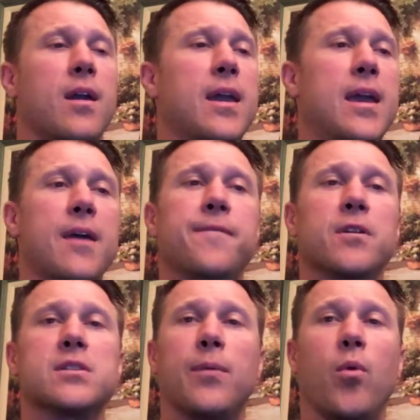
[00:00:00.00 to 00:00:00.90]
if you're
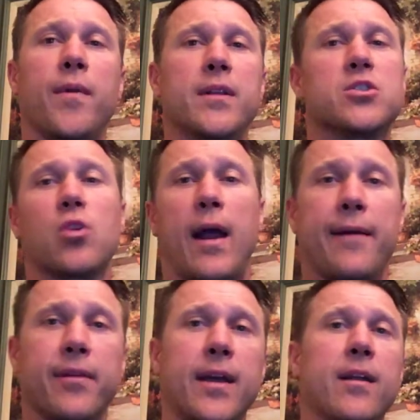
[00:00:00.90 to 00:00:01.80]
someone that's
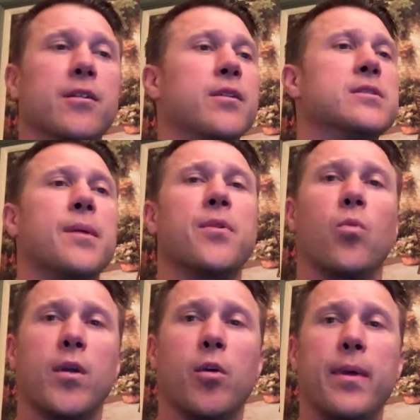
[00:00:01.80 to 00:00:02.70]
traveling or doing something
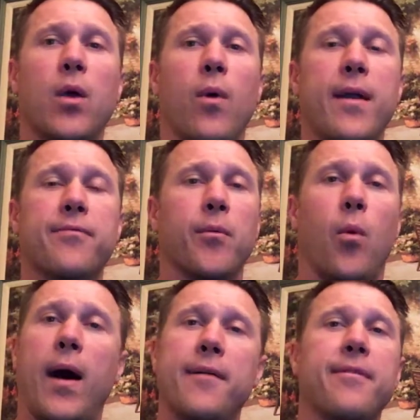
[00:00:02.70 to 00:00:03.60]
where you'll be away from
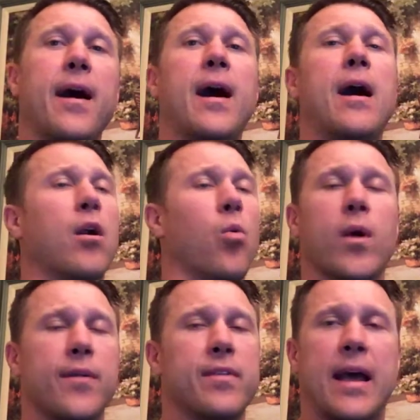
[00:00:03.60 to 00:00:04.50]
Wi-Fi or
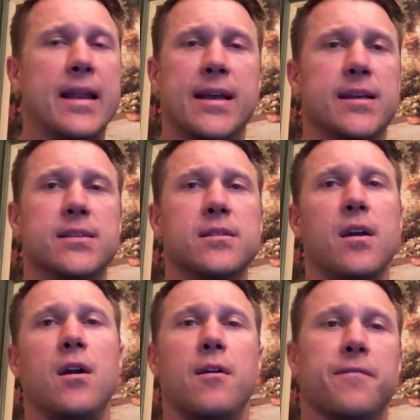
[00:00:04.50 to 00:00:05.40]
whatever that is
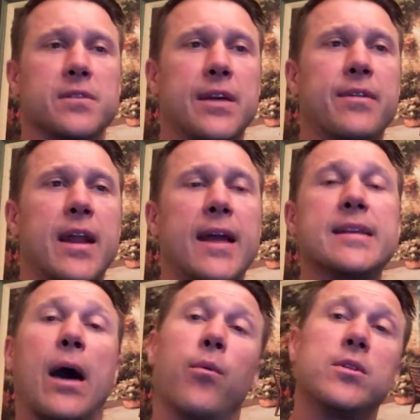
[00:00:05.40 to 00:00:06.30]
for 7 days,
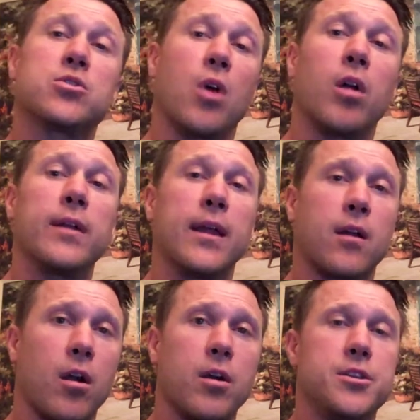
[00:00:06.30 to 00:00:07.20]
I would strongly
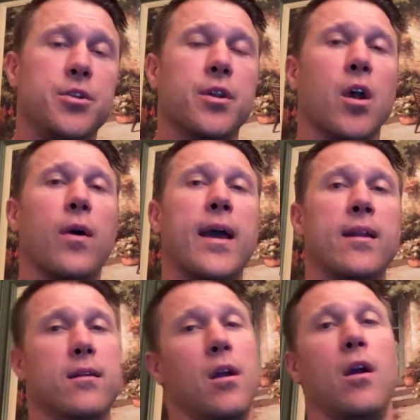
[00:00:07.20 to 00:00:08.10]
encourage you to go ahead
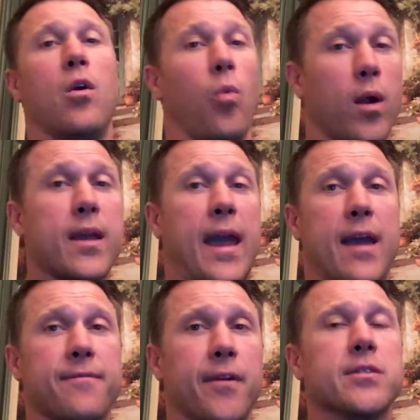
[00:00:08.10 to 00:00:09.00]
and work
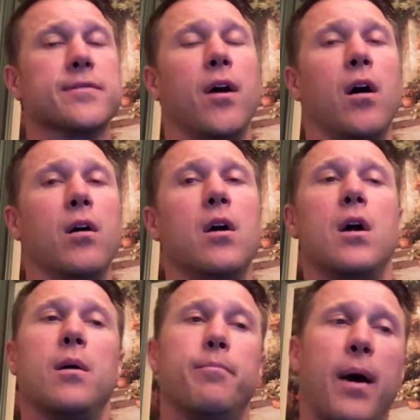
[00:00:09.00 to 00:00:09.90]
ahead first of all,
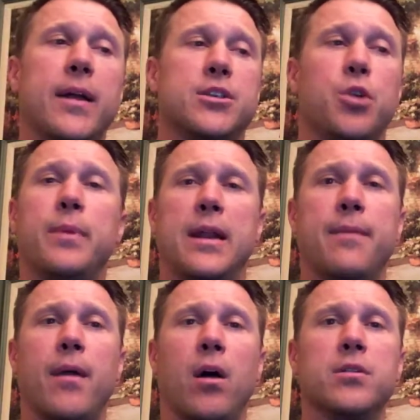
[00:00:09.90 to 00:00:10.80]
but shoot me an
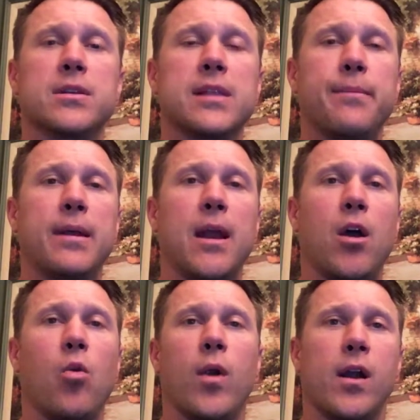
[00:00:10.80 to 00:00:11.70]
email and just let me
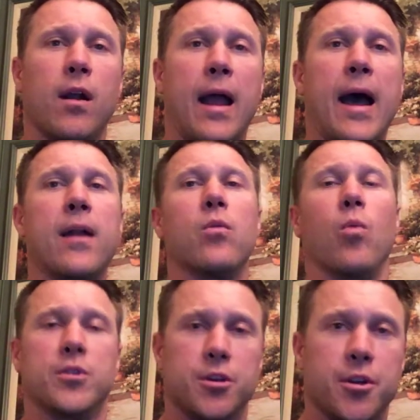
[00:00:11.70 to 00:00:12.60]
know where you're at,
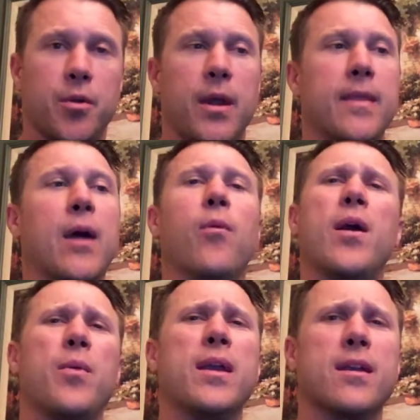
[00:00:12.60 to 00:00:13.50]
what you're doing. That
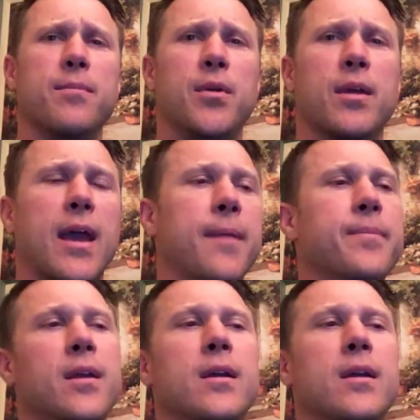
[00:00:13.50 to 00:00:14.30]
way we can communicate.